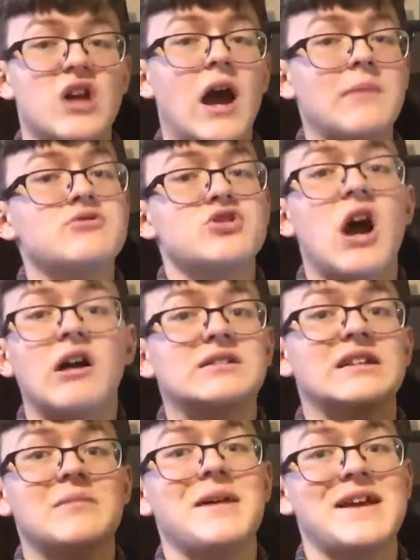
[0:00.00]
I'm
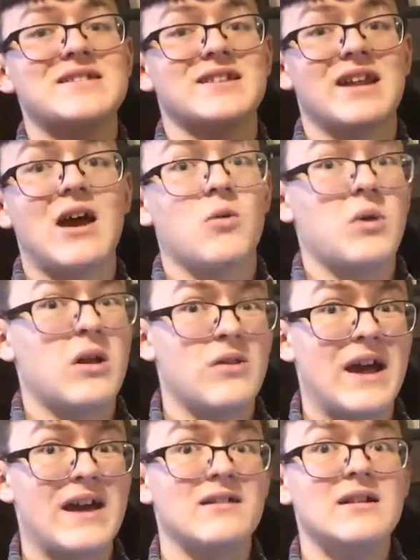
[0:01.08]
shocked and amazed at how well
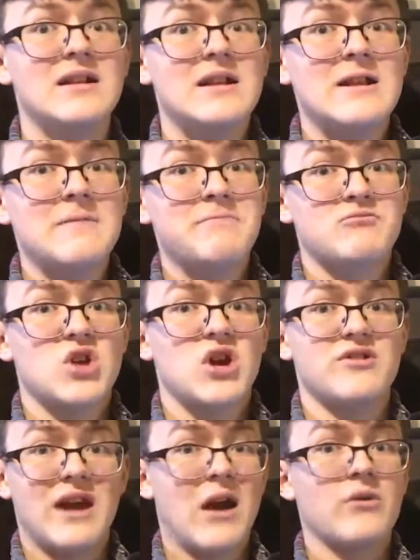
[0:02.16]
that
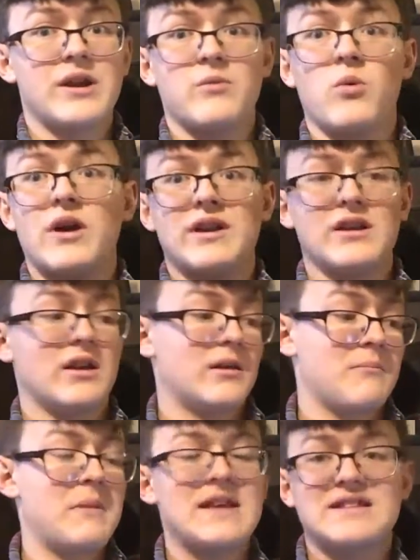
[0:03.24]
turned out and what an
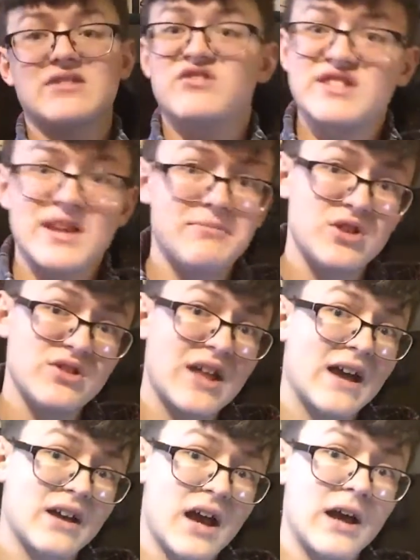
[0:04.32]
amazing reception
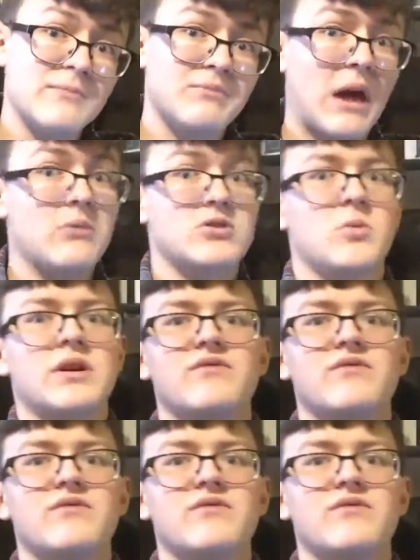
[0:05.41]
that got. That was